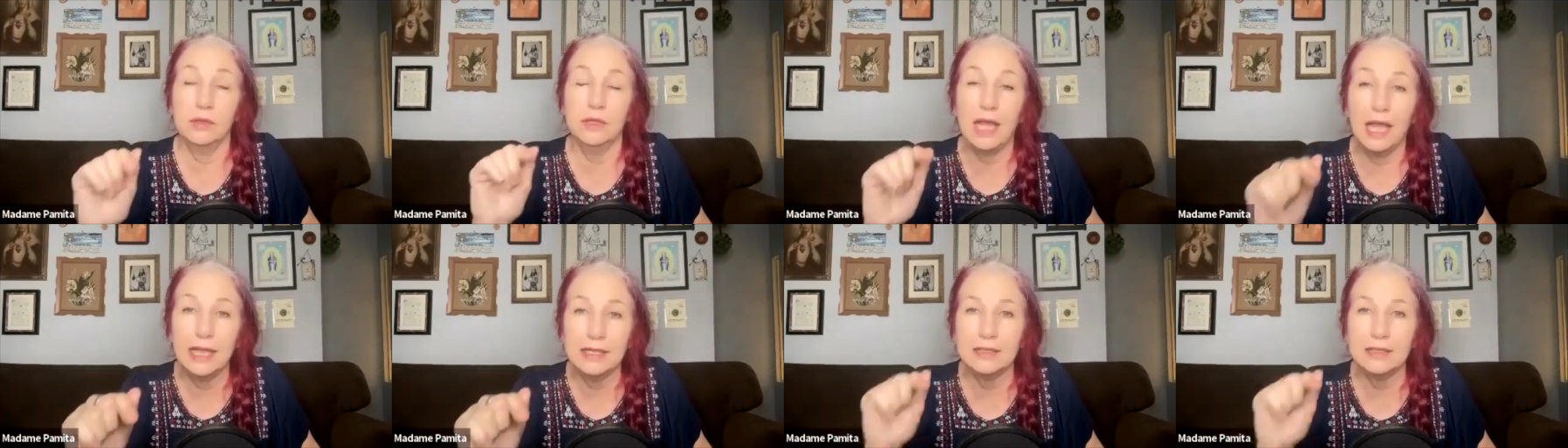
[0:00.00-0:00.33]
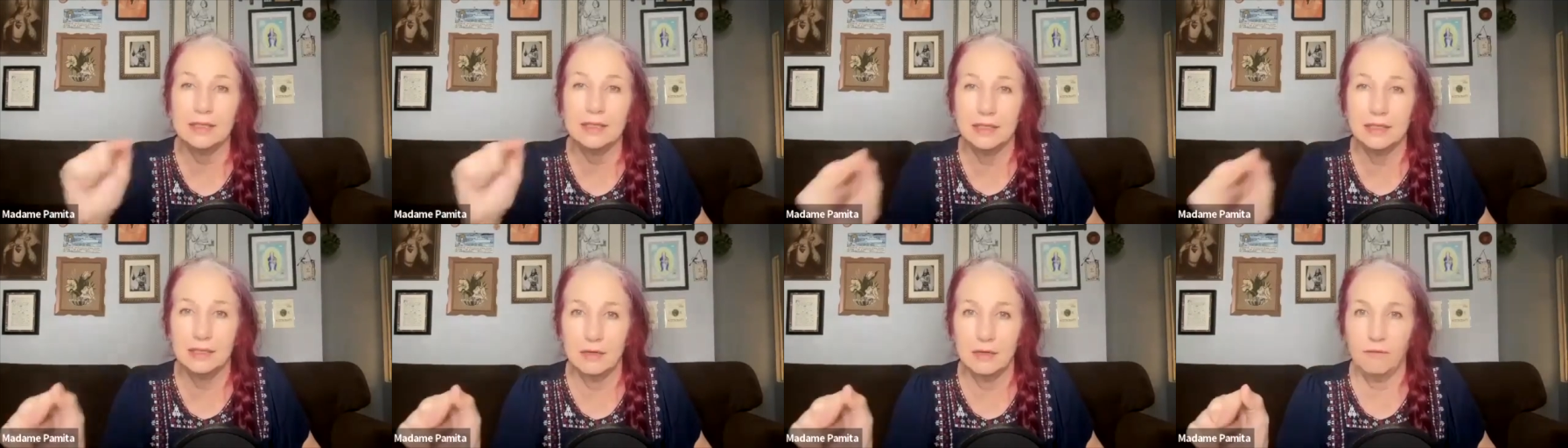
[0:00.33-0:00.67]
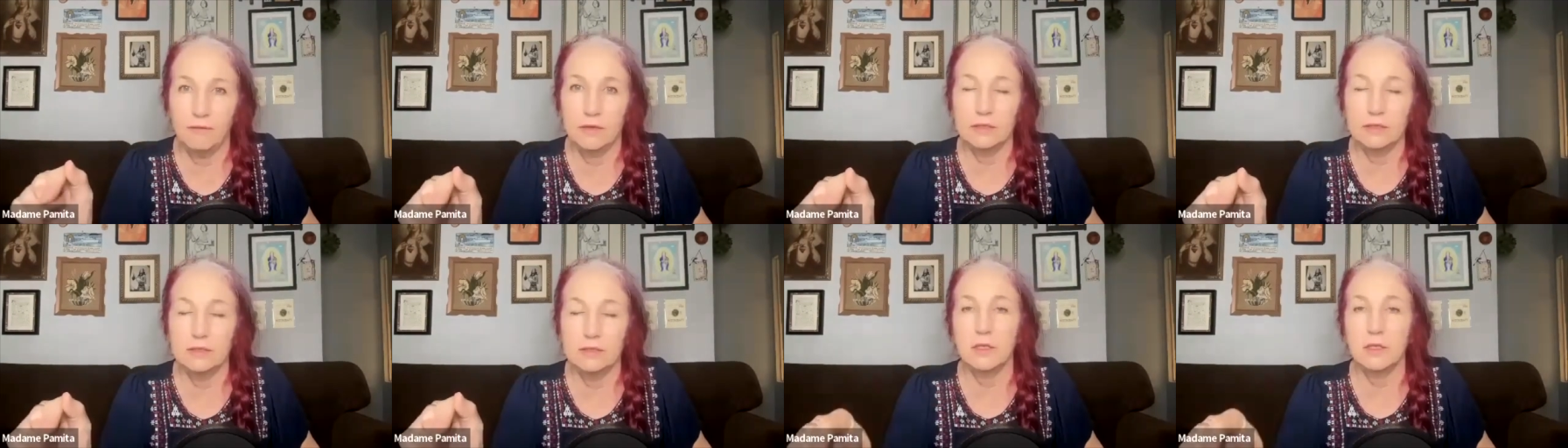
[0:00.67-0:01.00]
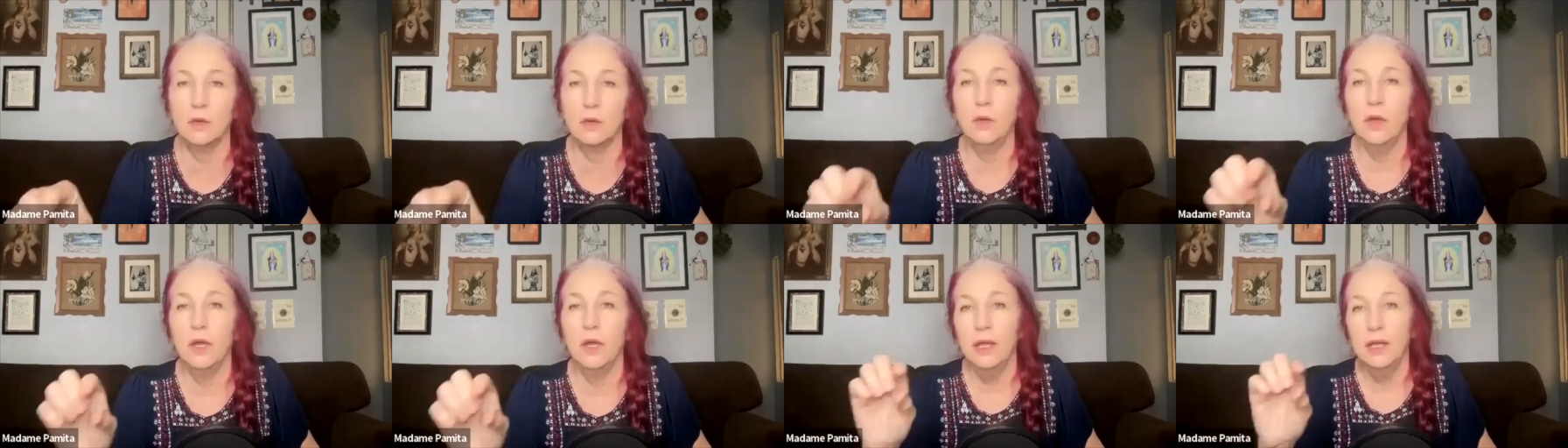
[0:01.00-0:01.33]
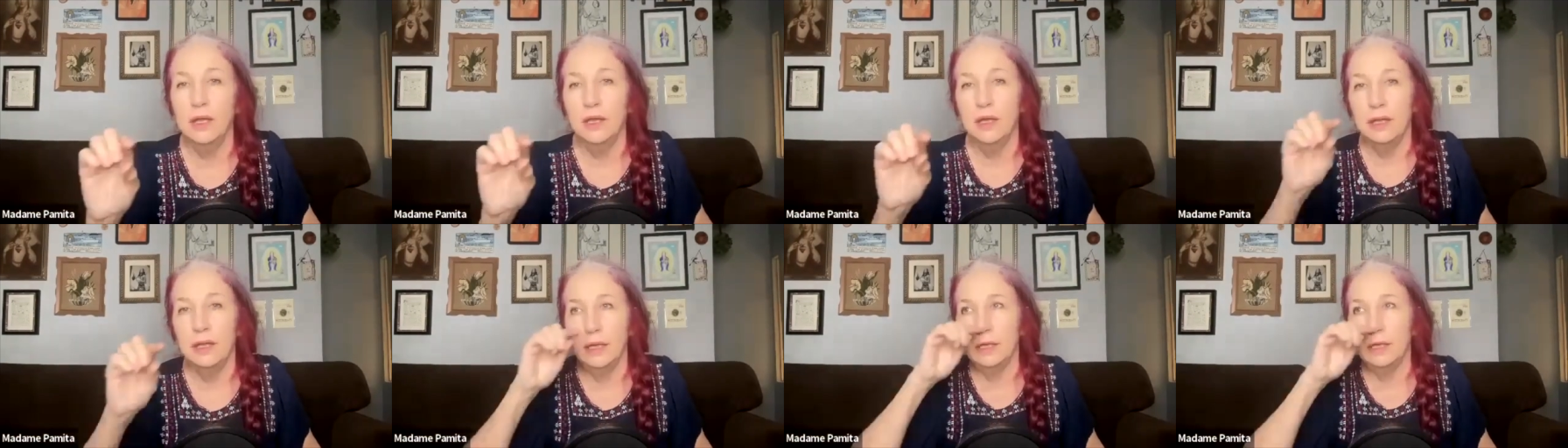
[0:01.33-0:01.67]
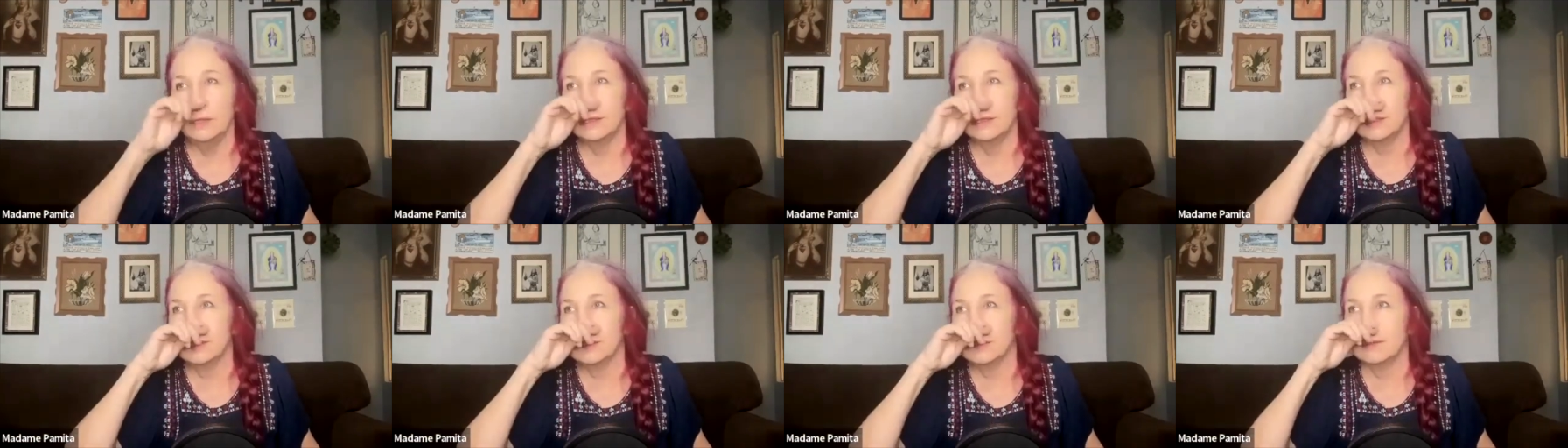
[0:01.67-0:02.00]
That's the difference. So
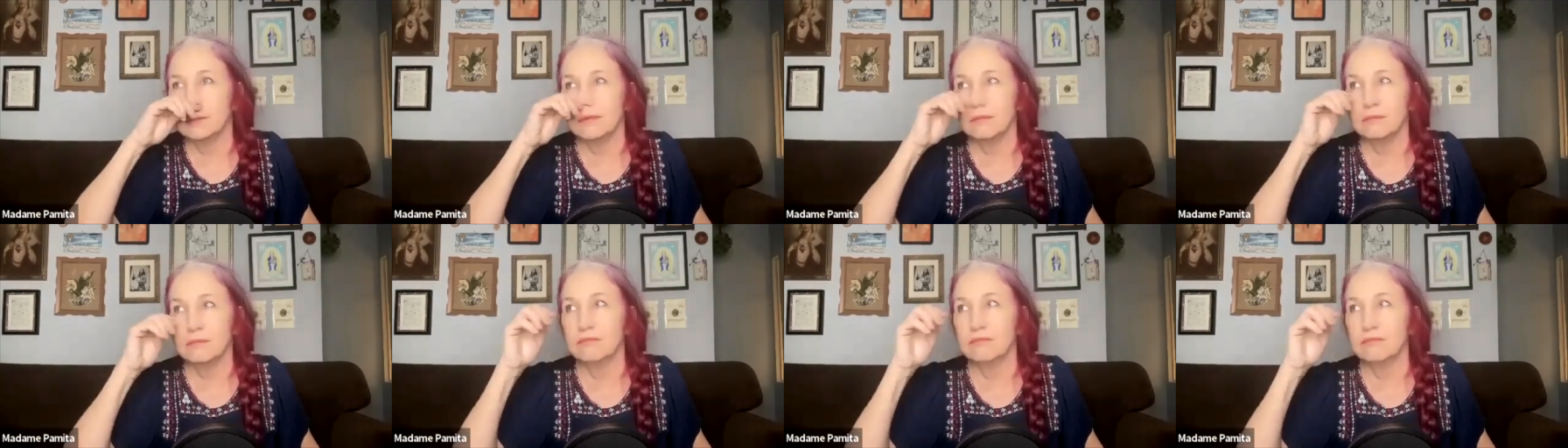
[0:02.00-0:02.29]
it's